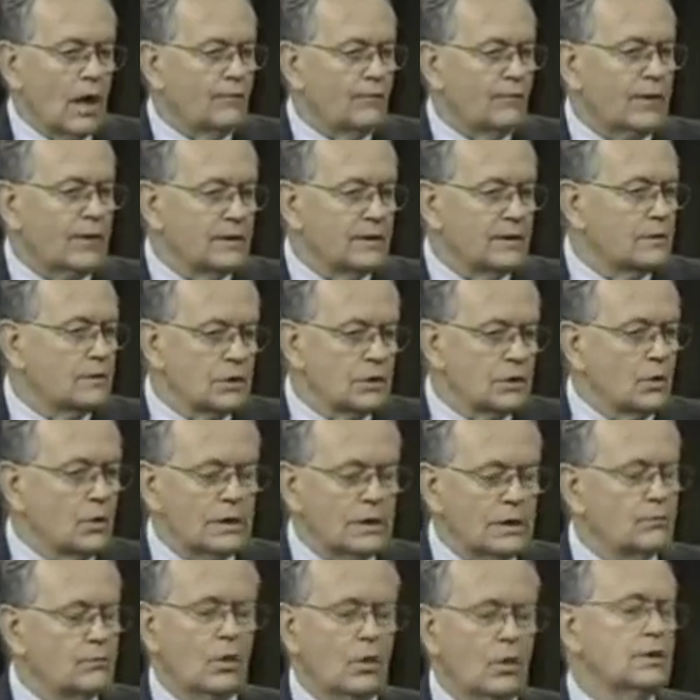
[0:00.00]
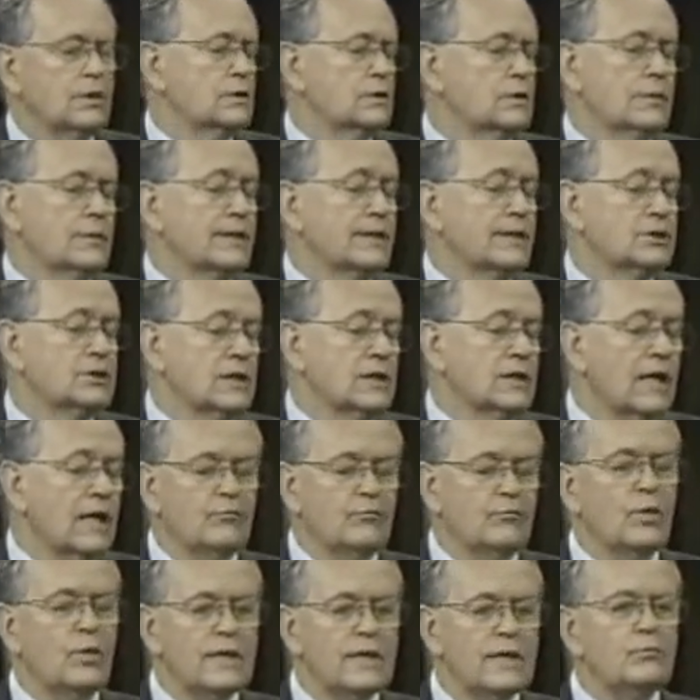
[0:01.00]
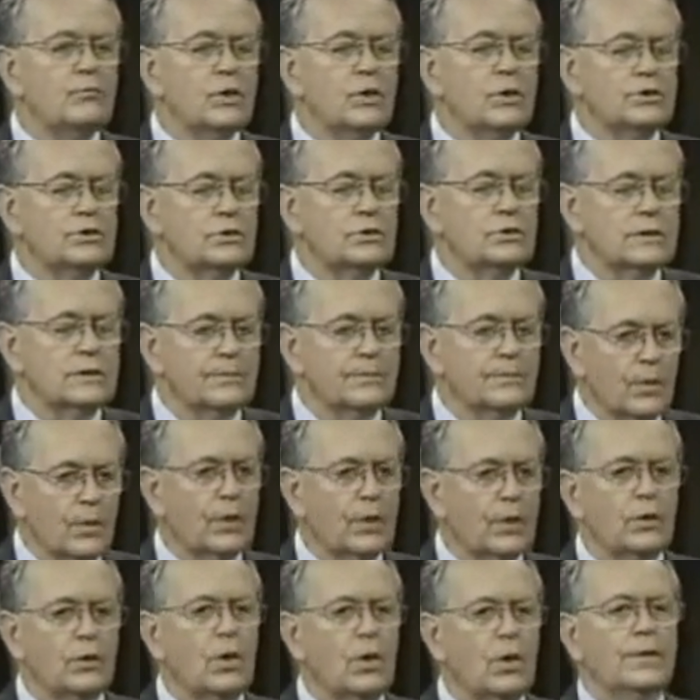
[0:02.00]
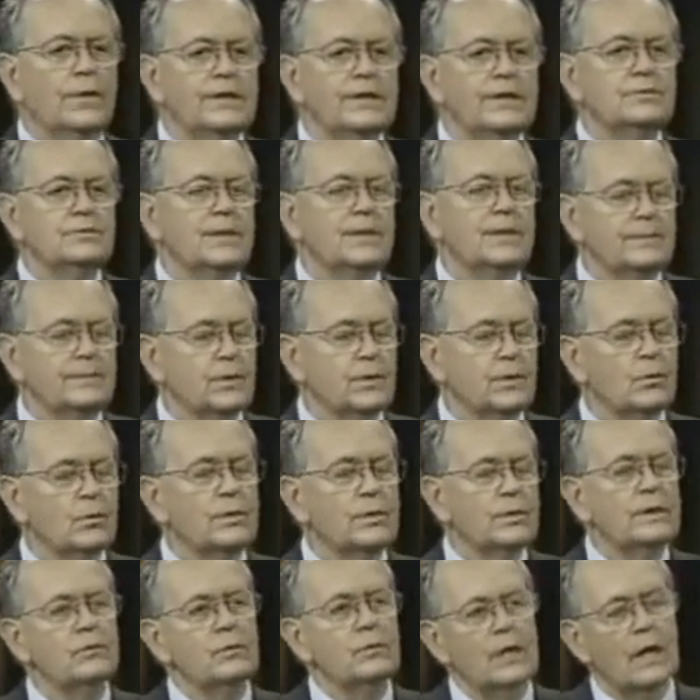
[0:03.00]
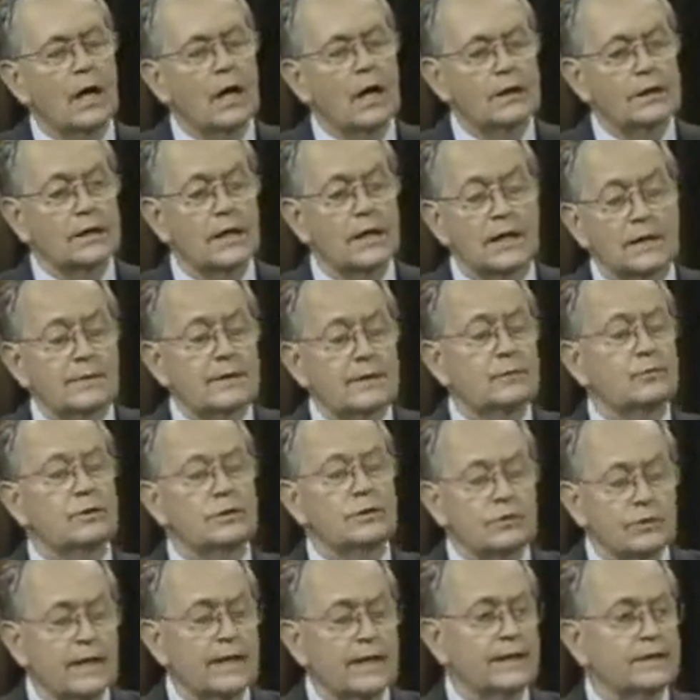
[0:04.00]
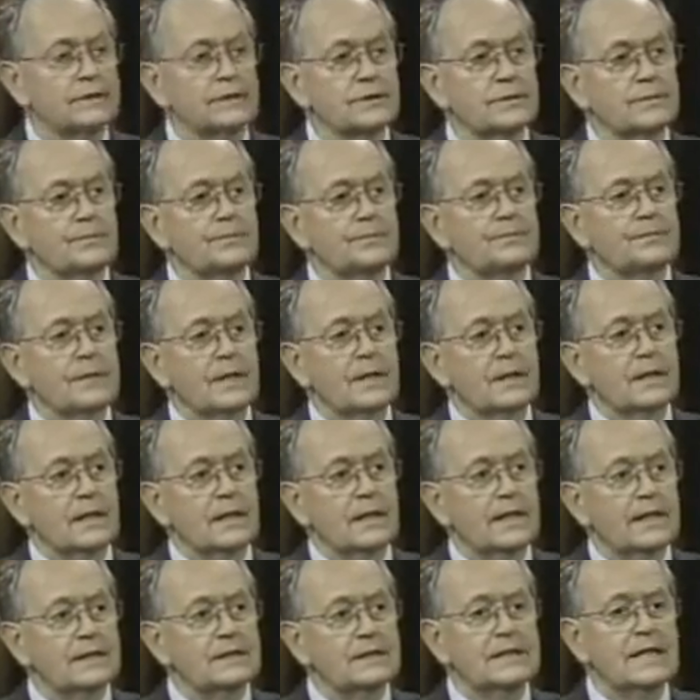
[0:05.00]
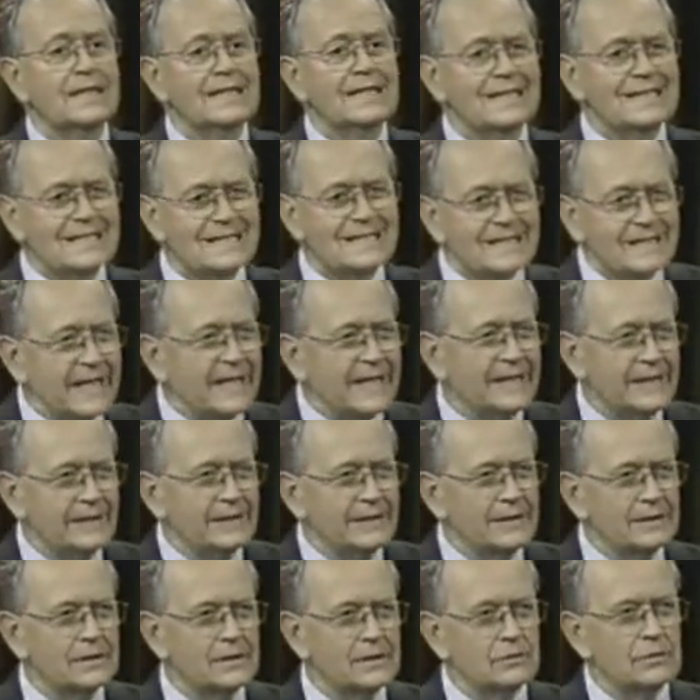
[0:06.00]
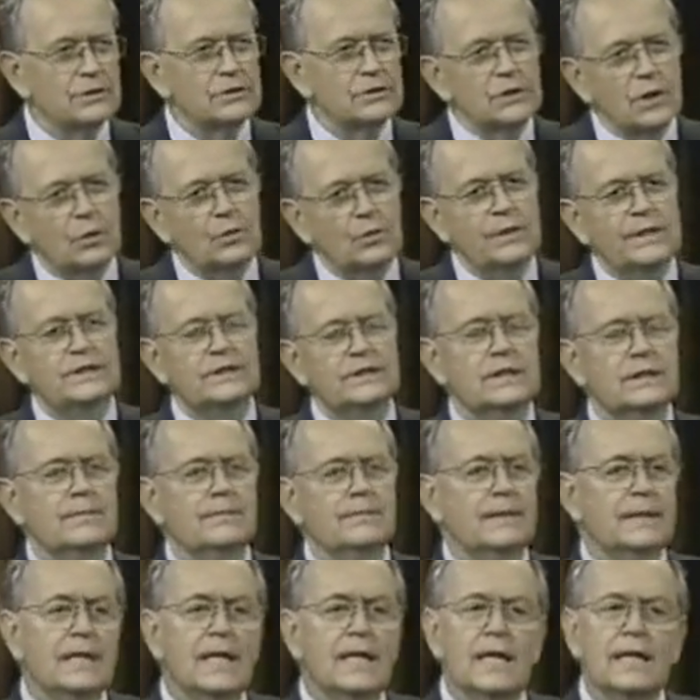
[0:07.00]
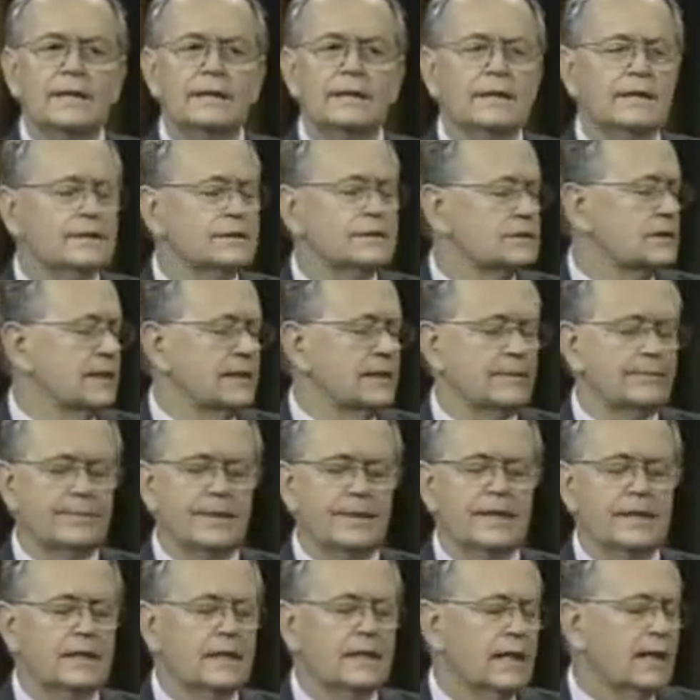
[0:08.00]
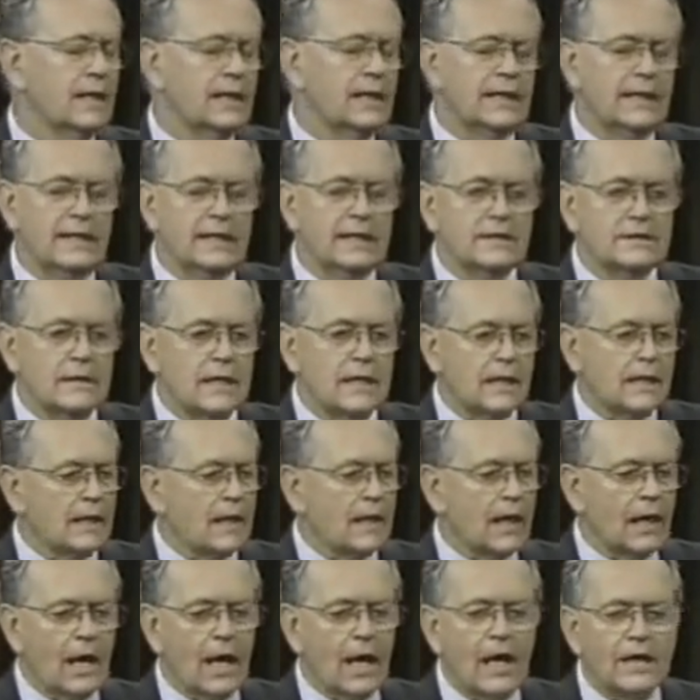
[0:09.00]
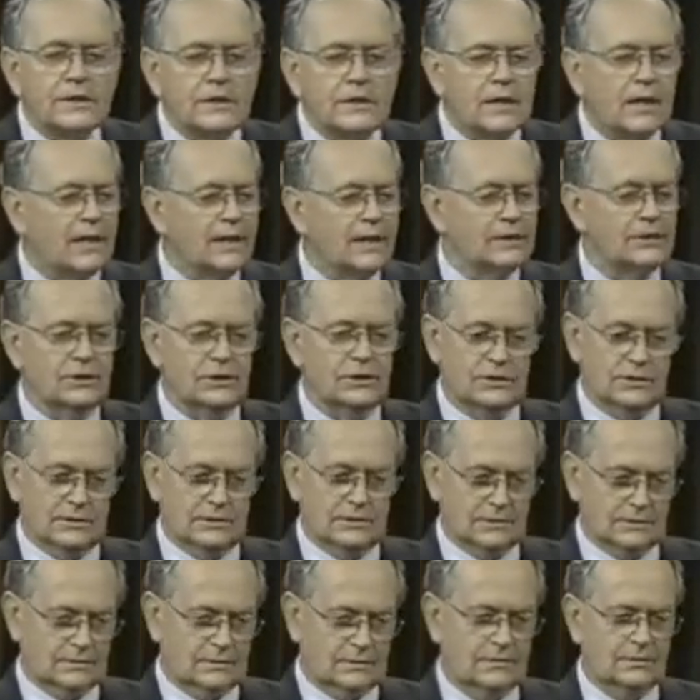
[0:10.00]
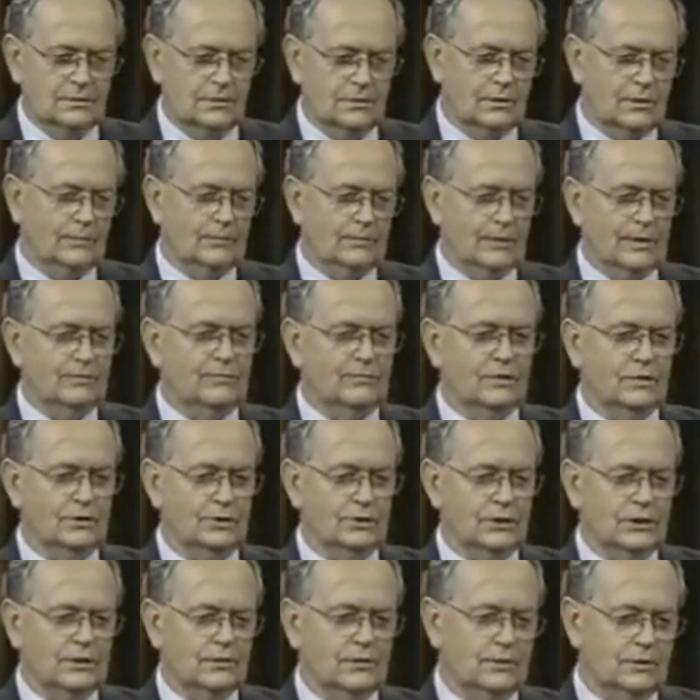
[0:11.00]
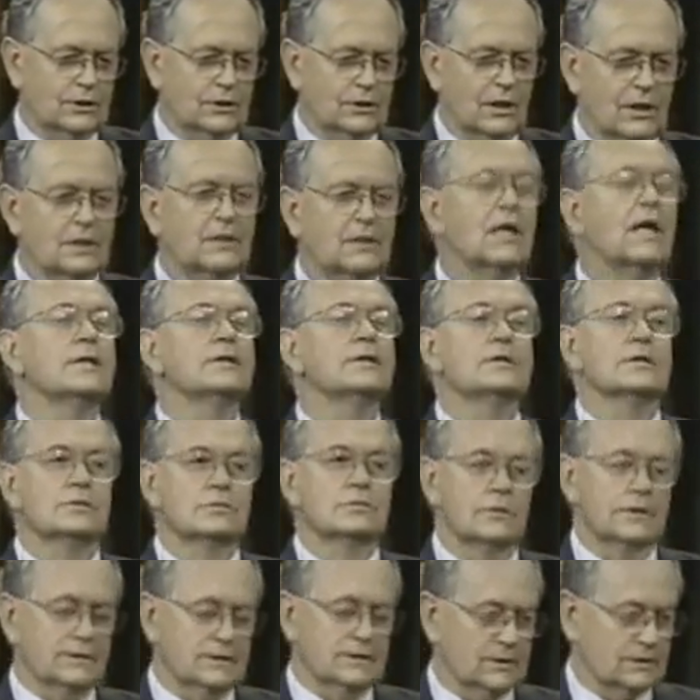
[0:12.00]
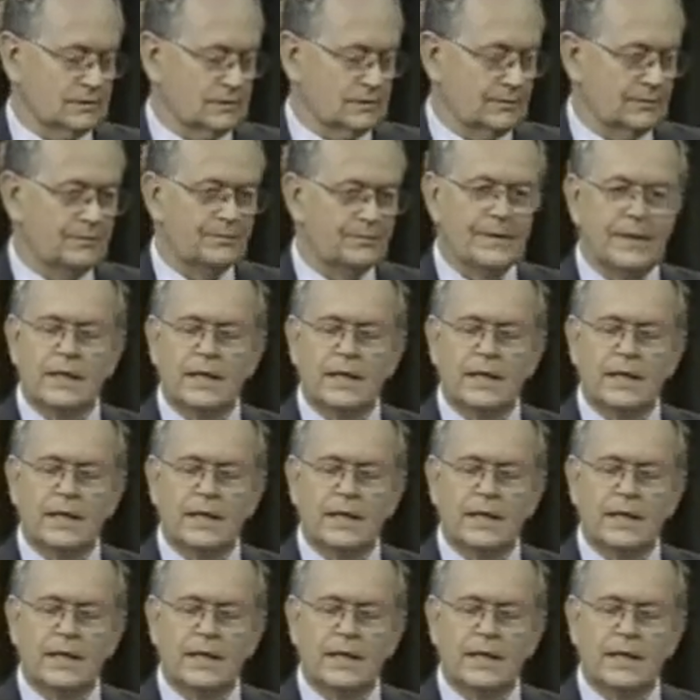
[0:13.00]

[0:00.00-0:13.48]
off on the totally wrong direction. If we were to deport all these people, our economy would crash. It is insane. There is no reason, and behind this campaign is unconscious, I'm being very generous, unconscious racism.